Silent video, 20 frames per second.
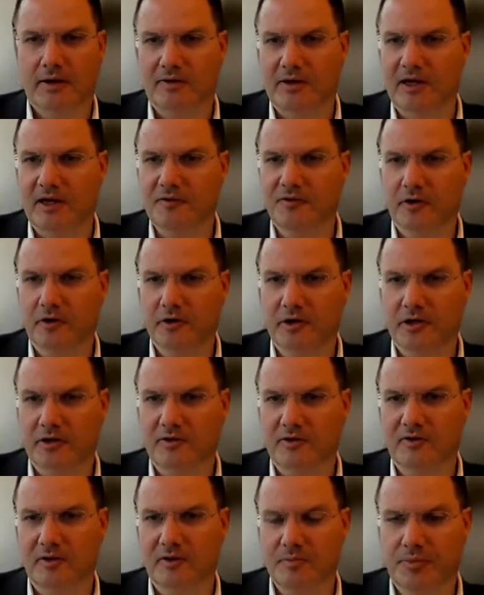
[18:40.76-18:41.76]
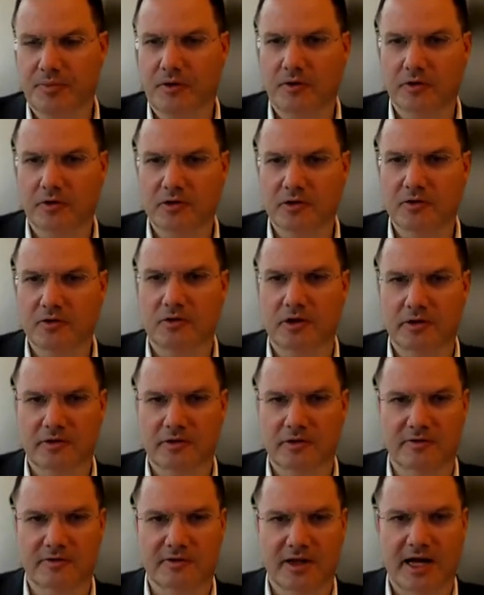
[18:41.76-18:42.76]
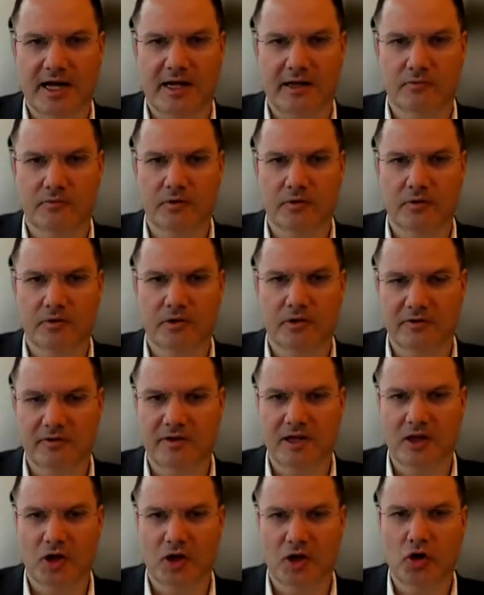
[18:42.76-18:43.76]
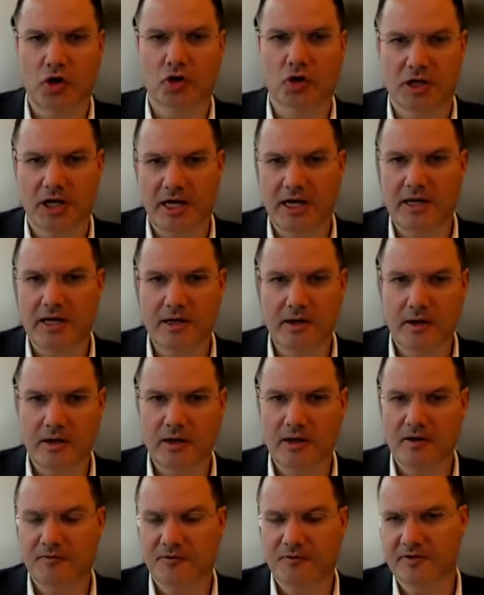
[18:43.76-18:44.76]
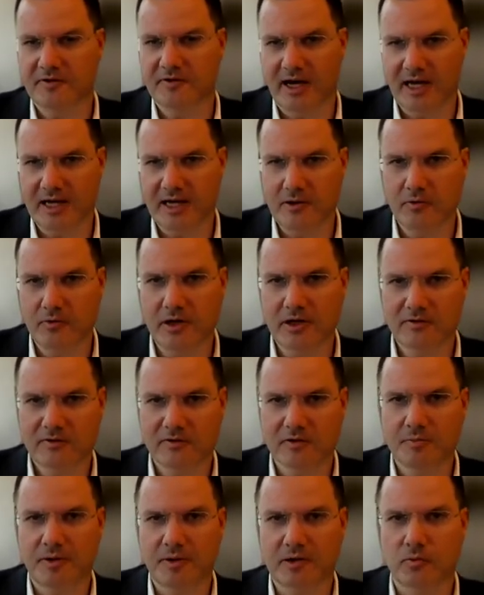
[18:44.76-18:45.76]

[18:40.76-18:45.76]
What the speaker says: And therefore, it is important to understand what is still okay if it's high risk,